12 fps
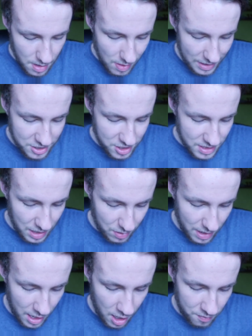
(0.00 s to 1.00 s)
That's just how
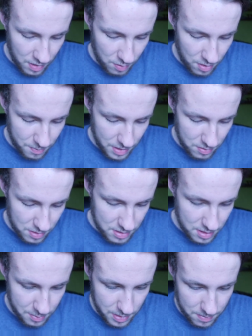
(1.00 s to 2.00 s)
careful I want to be with this
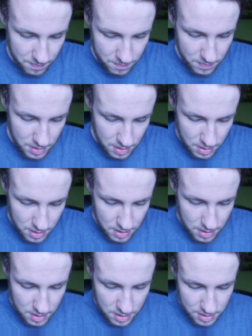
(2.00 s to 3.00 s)
thing now.
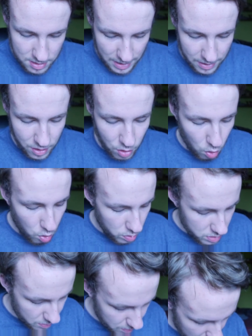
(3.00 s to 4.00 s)
This is like
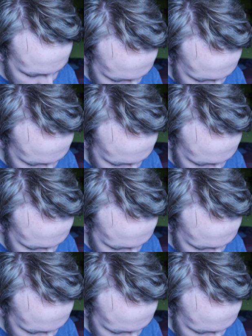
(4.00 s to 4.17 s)
gold to me.